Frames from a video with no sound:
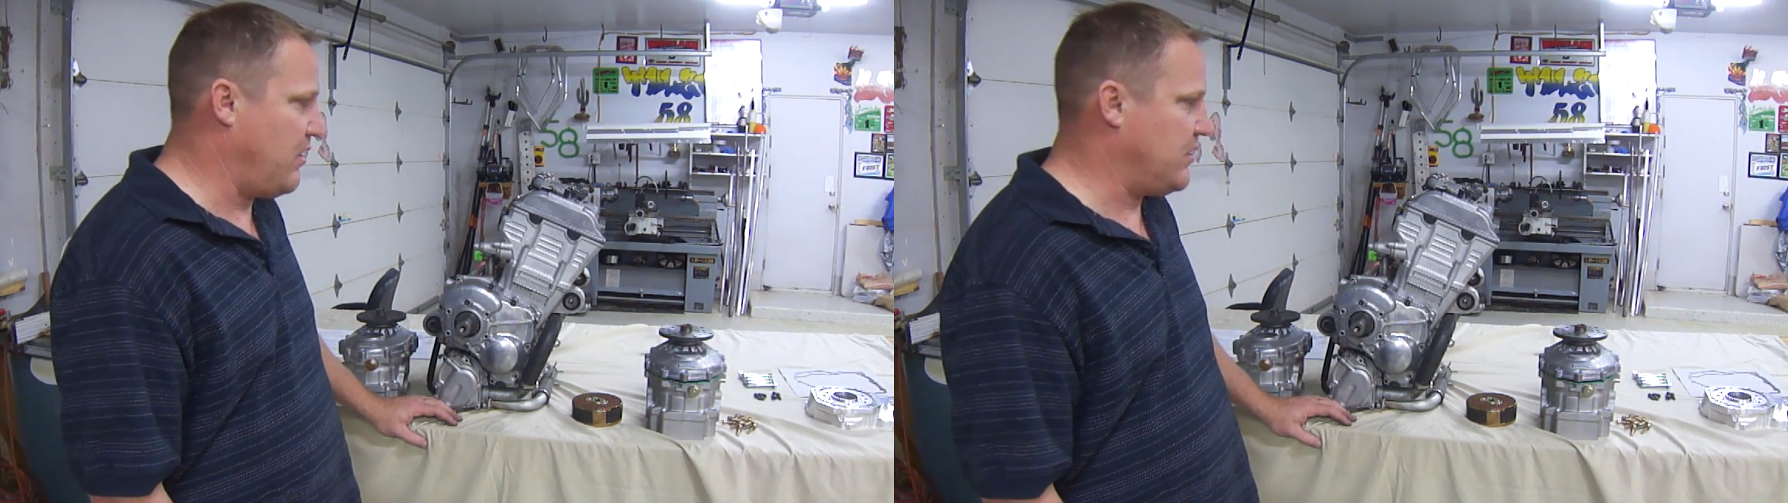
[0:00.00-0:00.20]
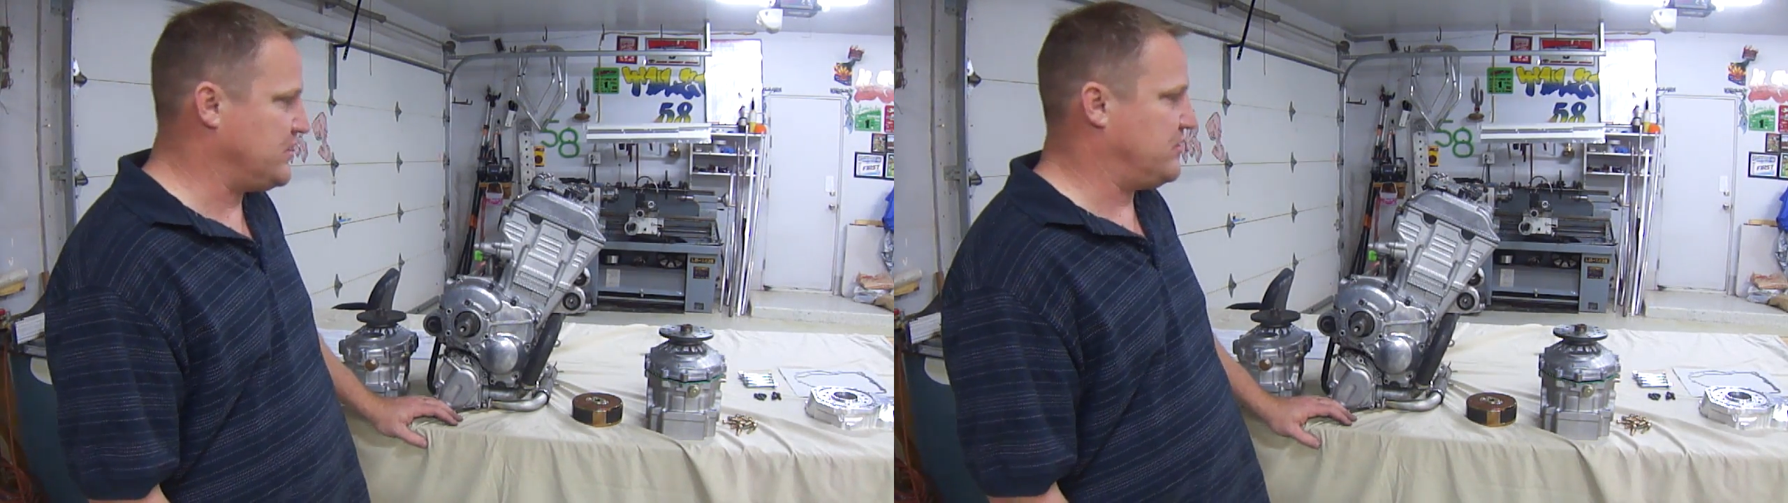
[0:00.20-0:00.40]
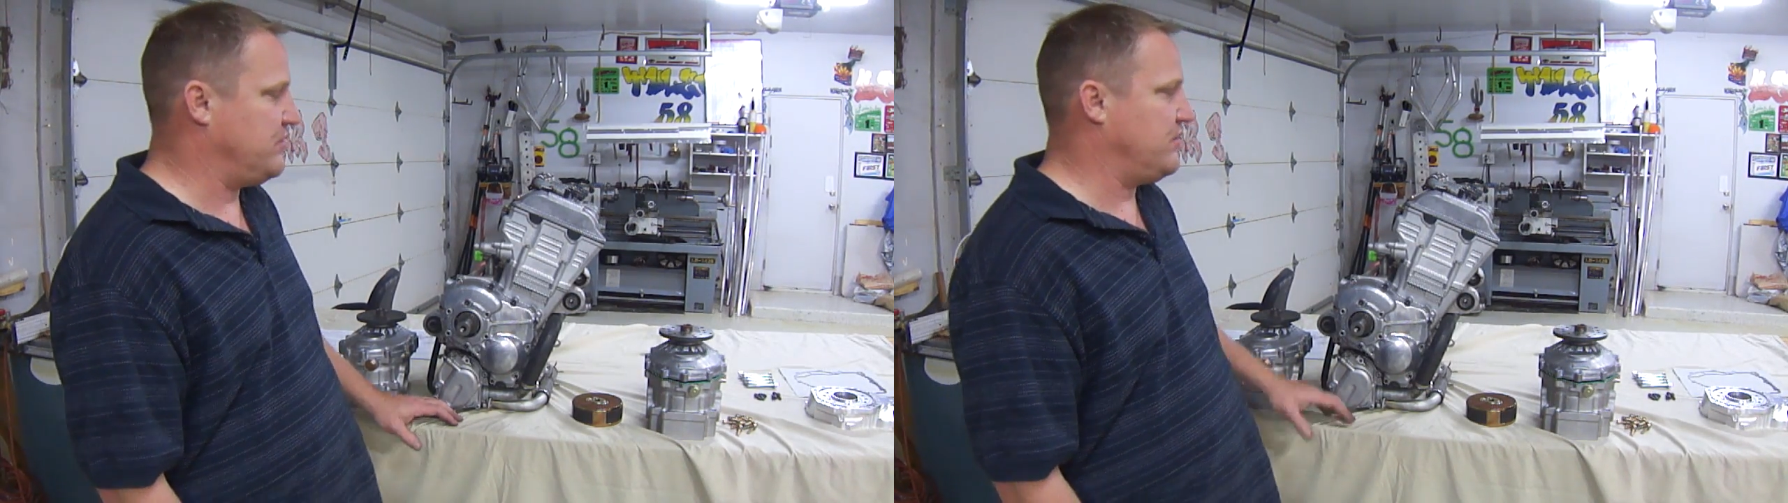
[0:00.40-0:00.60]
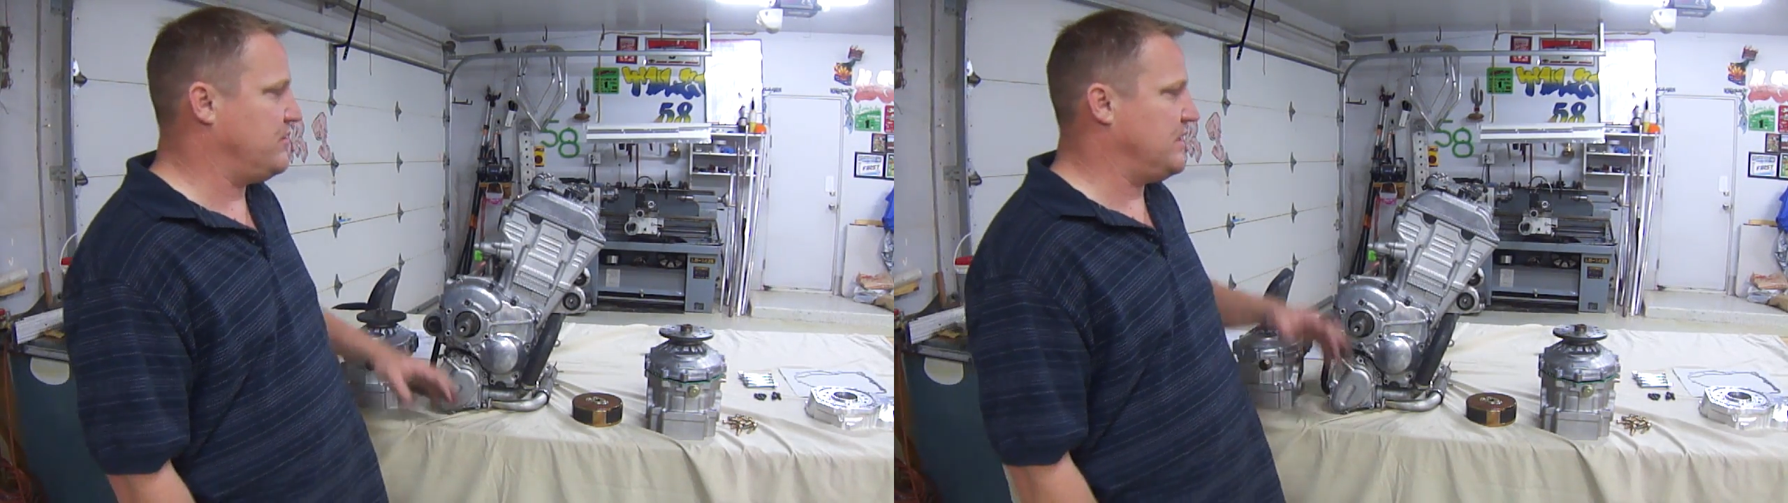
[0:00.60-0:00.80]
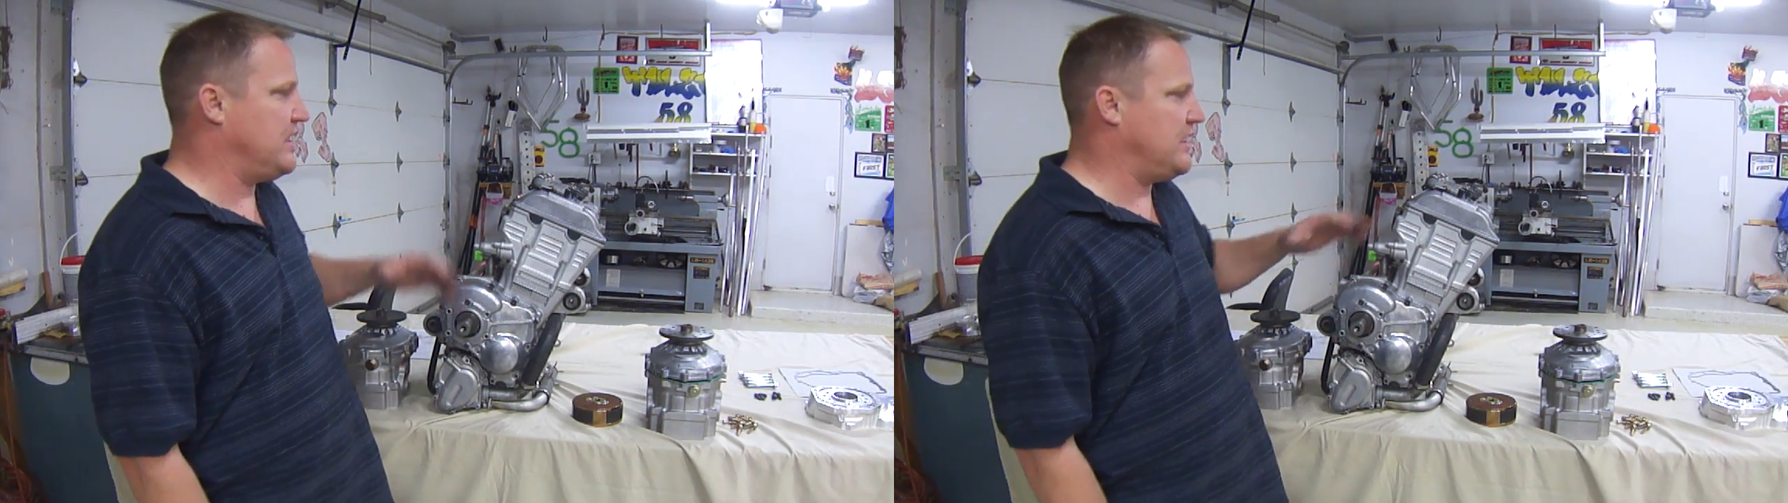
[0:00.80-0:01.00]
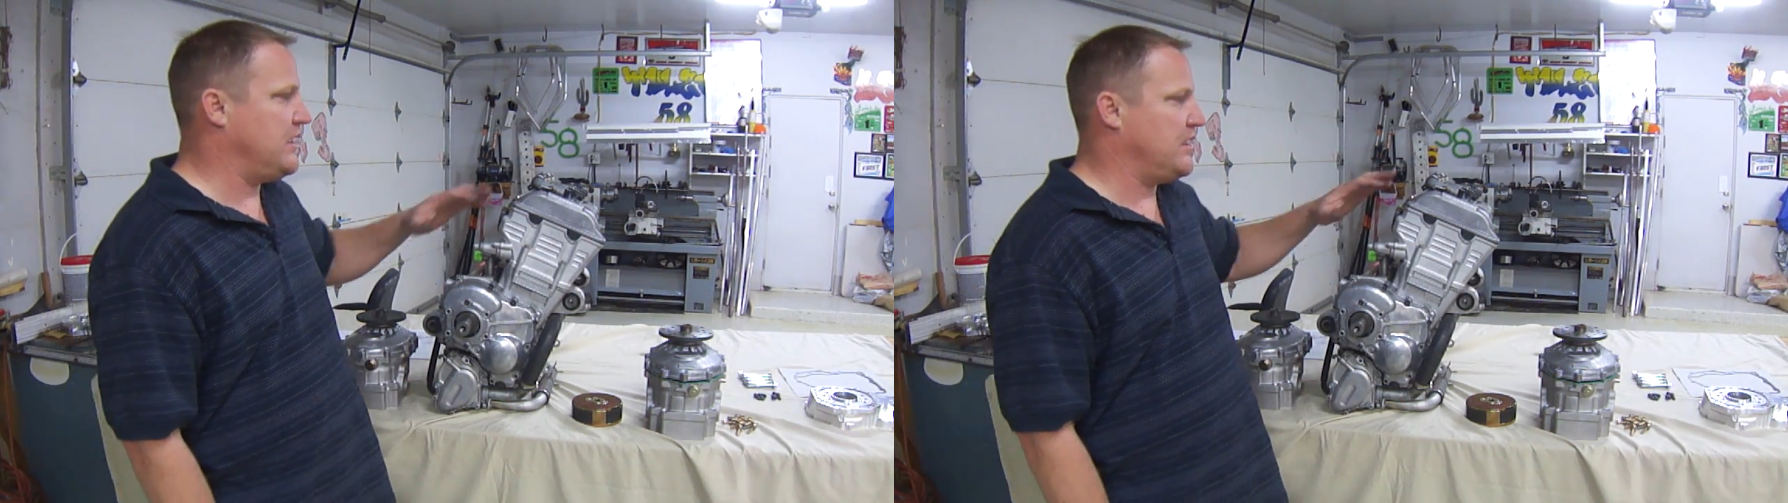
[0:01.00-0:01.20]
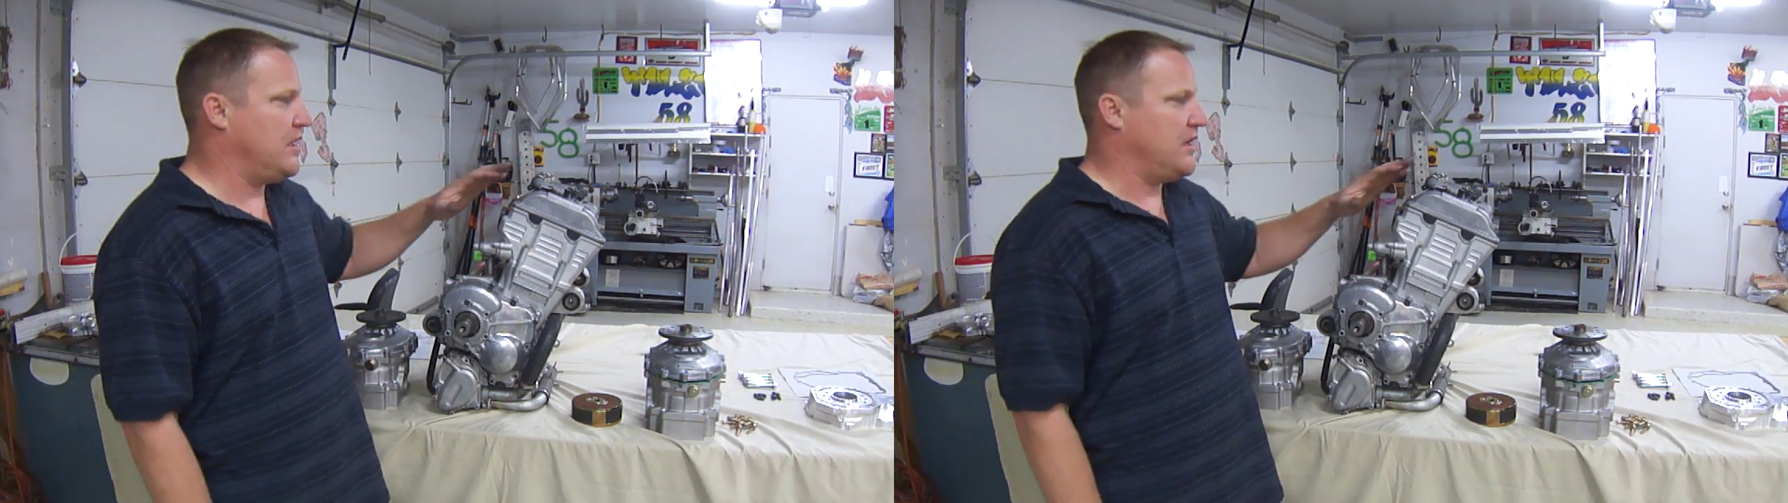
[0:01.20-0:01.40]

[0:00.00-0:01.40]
onto the